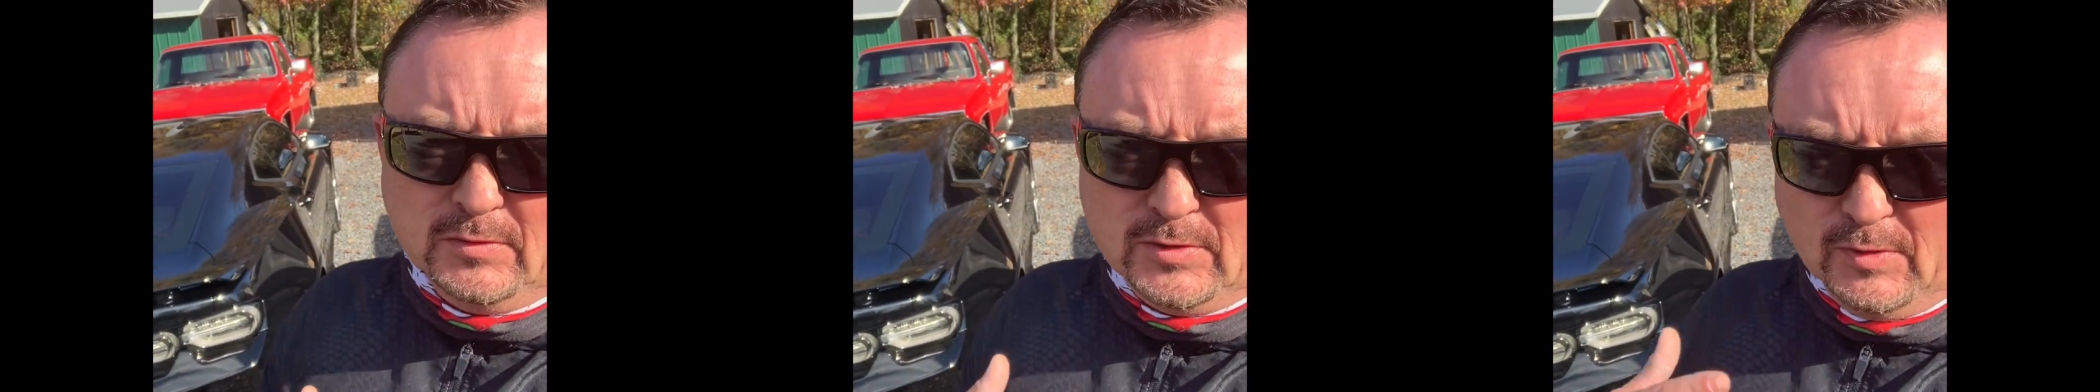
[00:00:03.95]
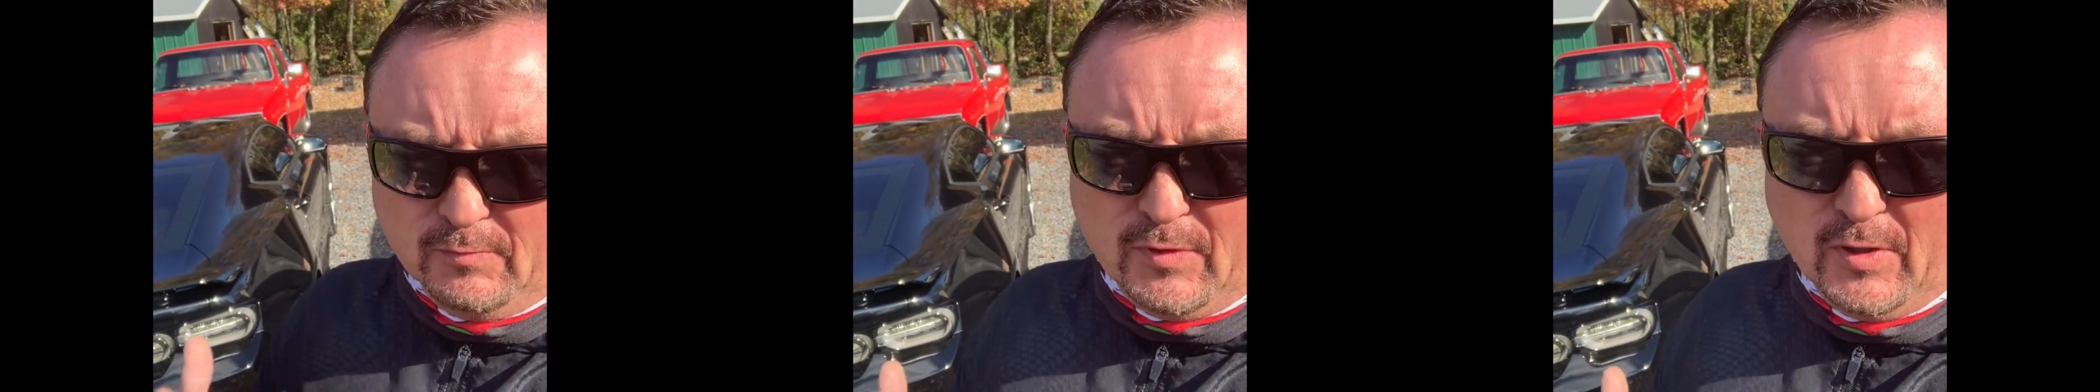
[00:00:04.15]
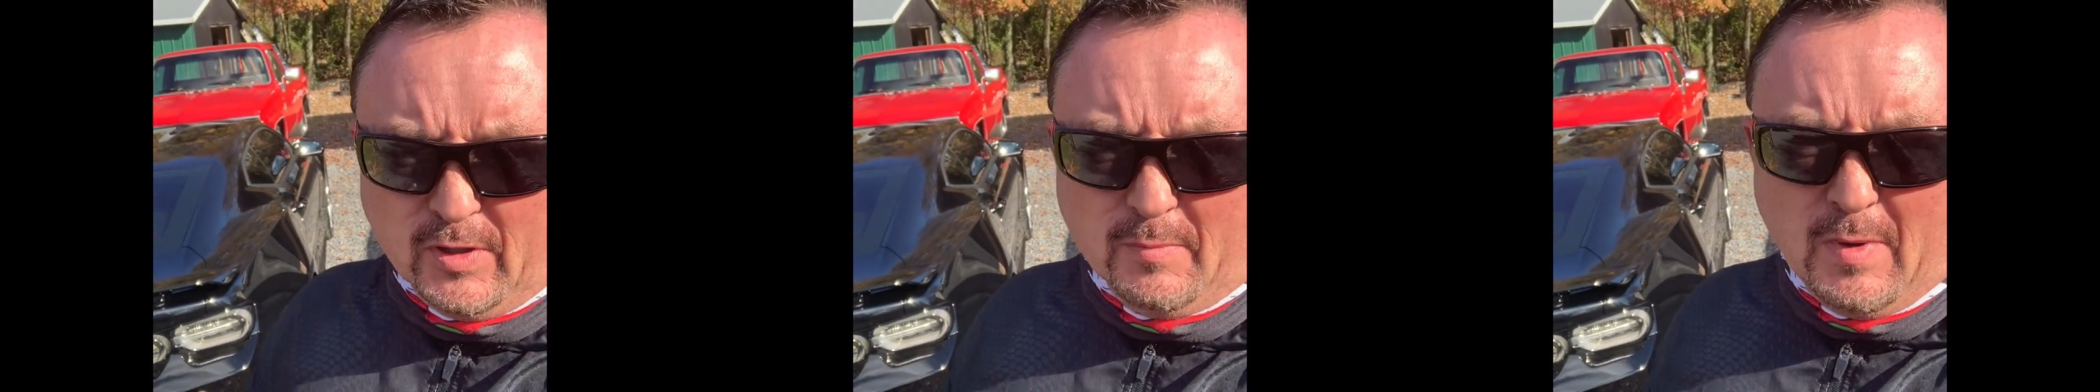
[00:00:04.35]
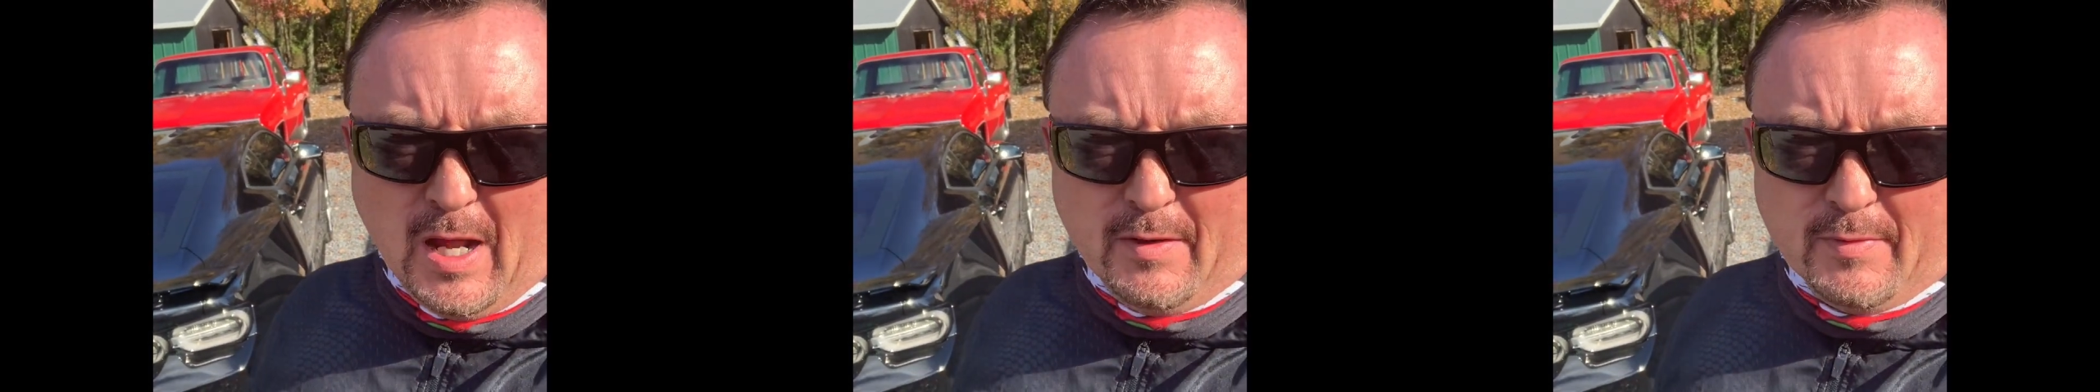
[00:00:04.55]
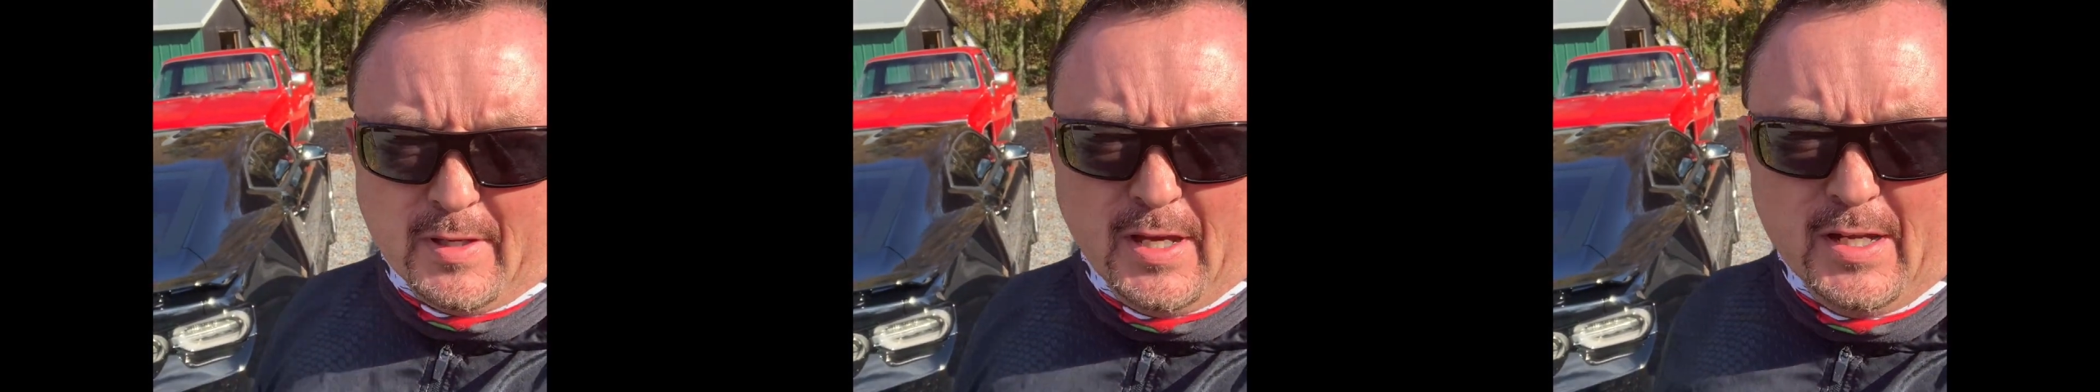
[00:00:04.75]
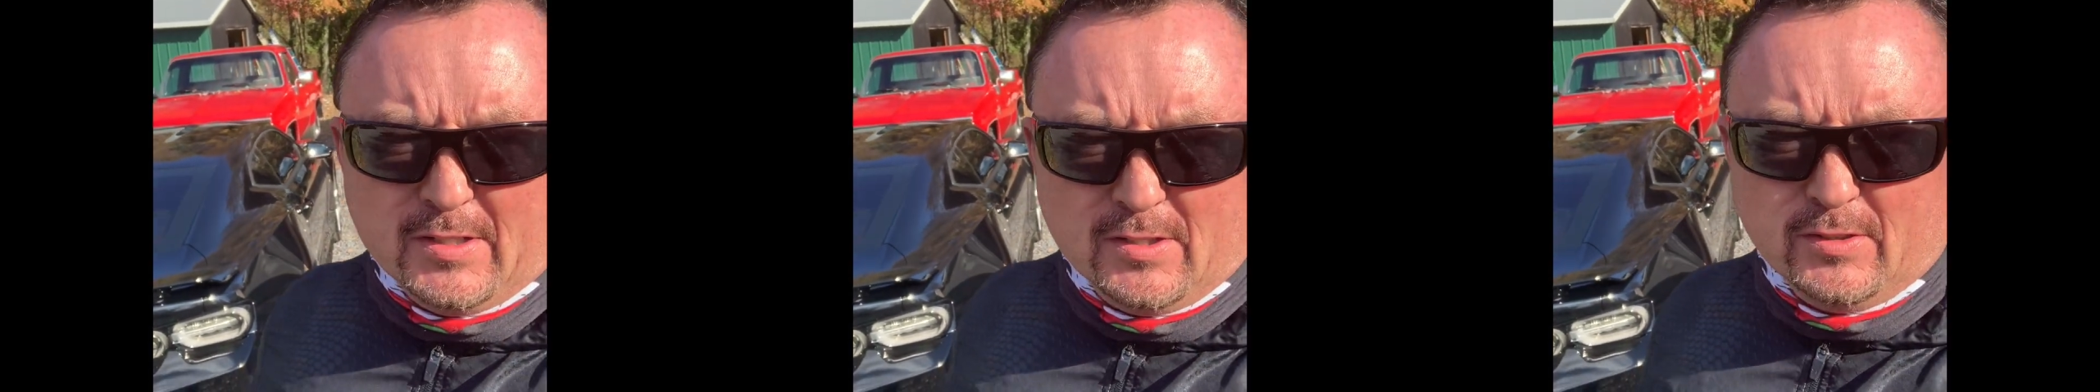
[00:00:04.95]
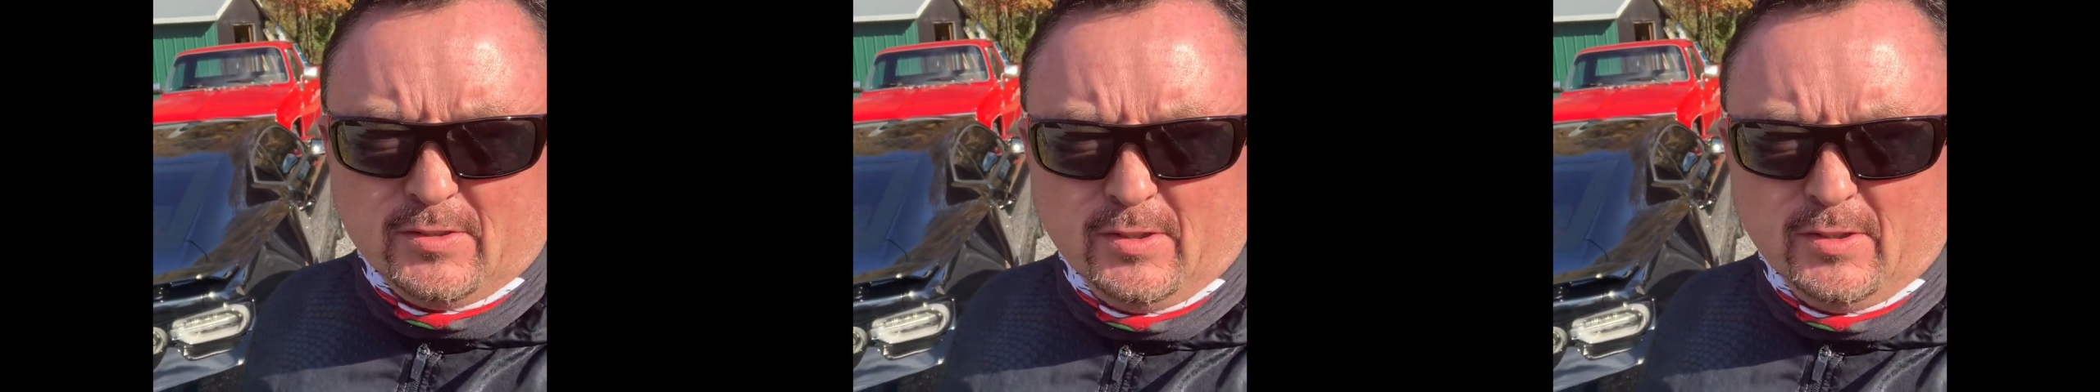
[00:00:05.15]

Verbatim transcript: some further modifications